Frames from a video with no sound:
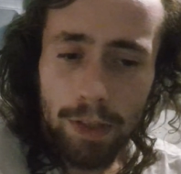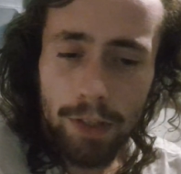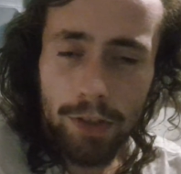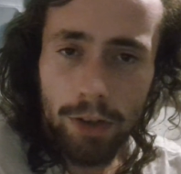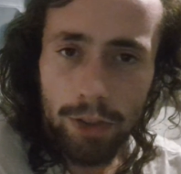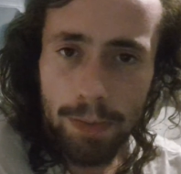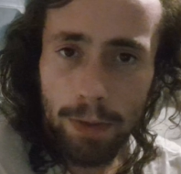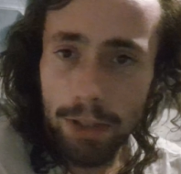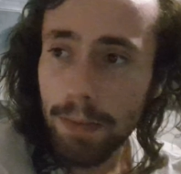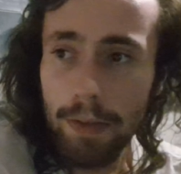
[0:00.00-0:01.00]
it's your
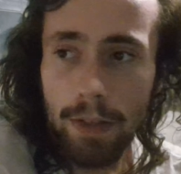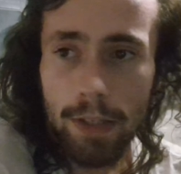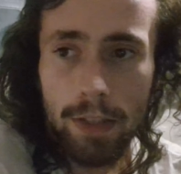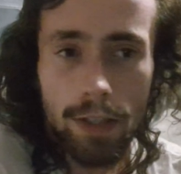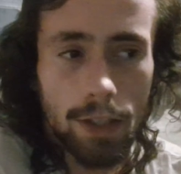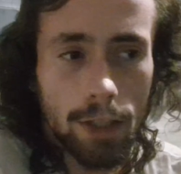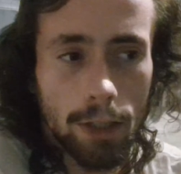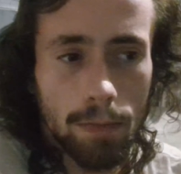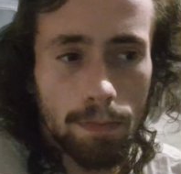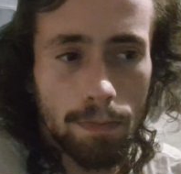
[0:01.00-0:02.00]
responsibility
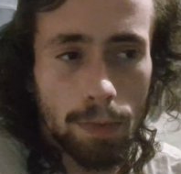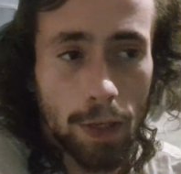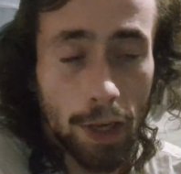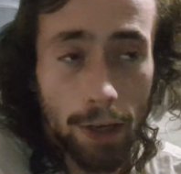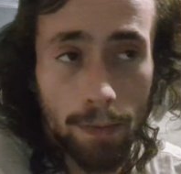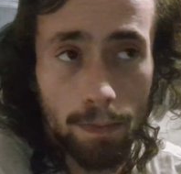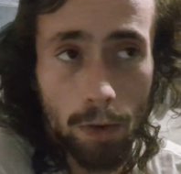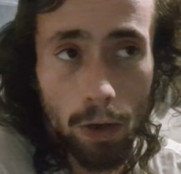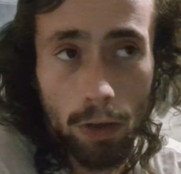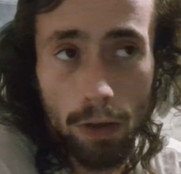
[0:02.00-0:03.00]
to get
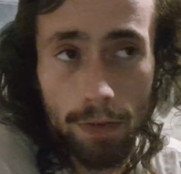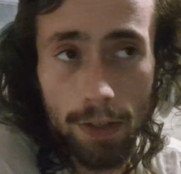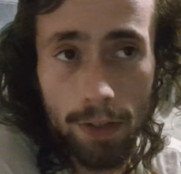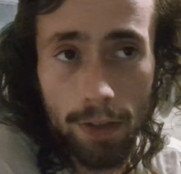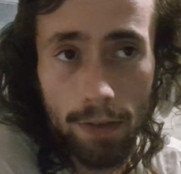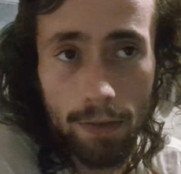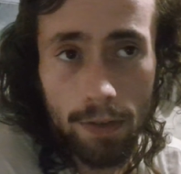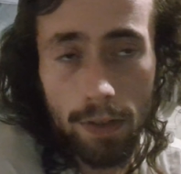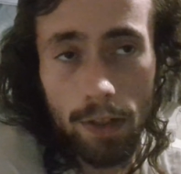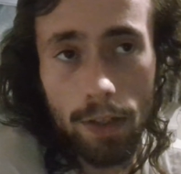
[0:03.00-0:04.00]
a lot of it done
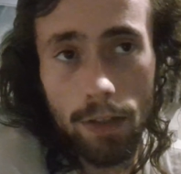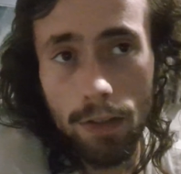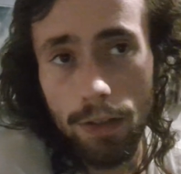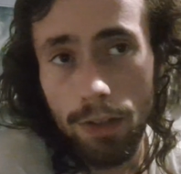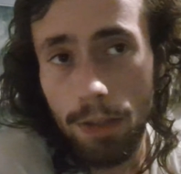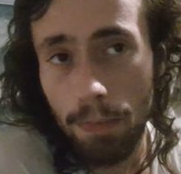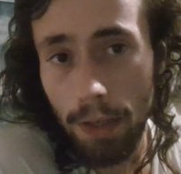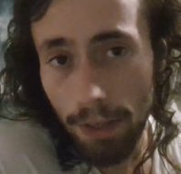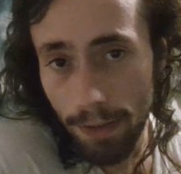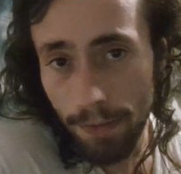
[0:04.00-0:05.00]
and to
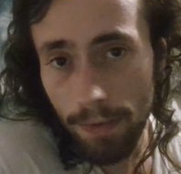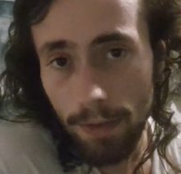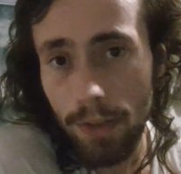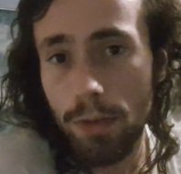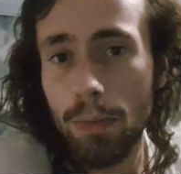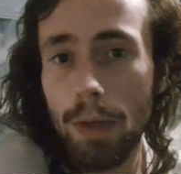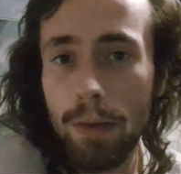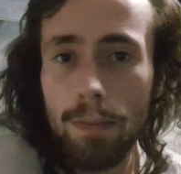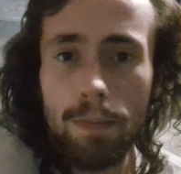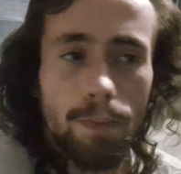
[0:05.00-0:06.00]
submit it as
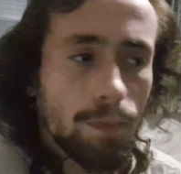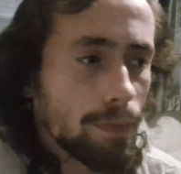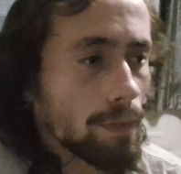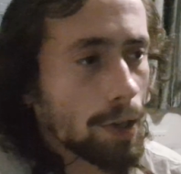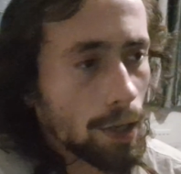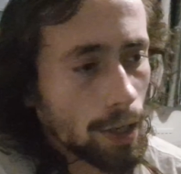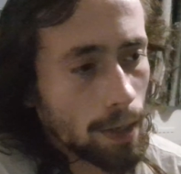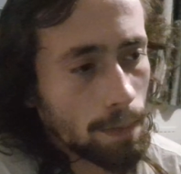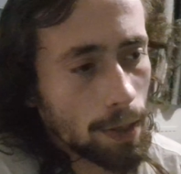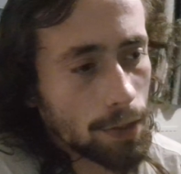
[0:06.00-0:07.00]
well.
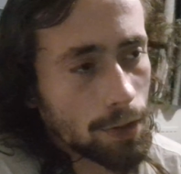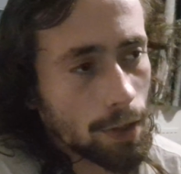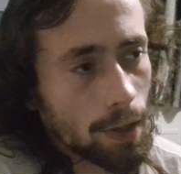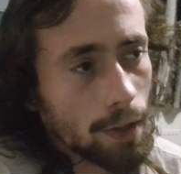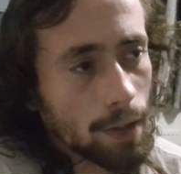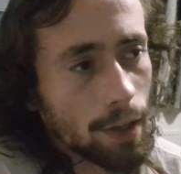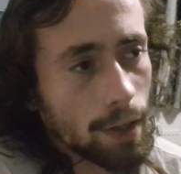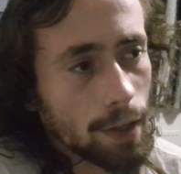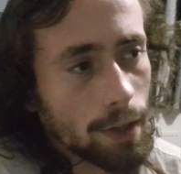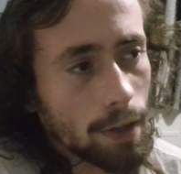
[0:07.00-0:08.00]
Make sure that
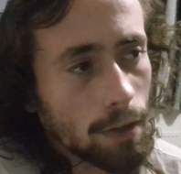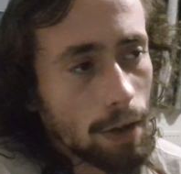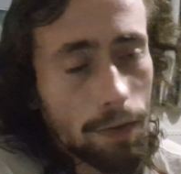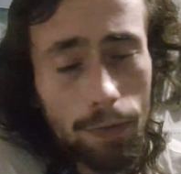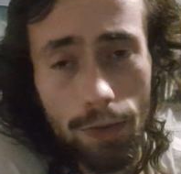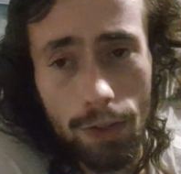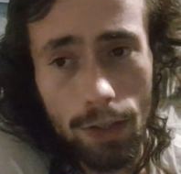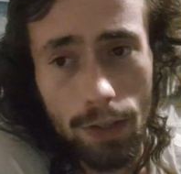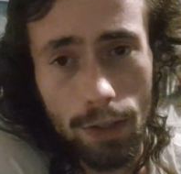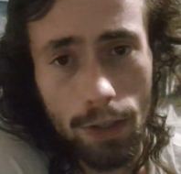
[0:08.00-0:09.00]
your
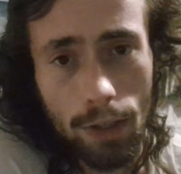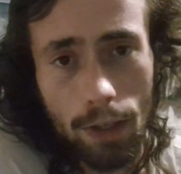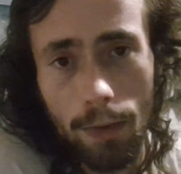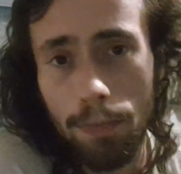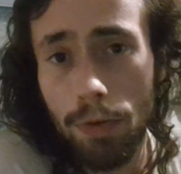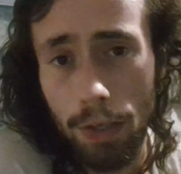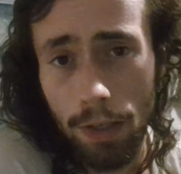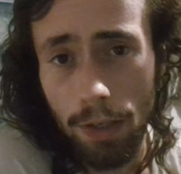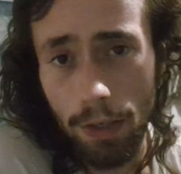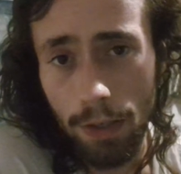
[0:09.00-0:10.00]
references are
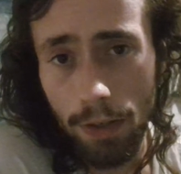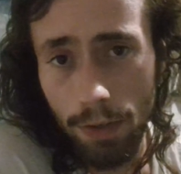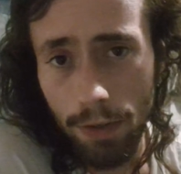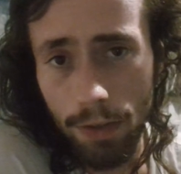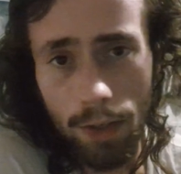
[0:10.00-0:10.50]
pretty good,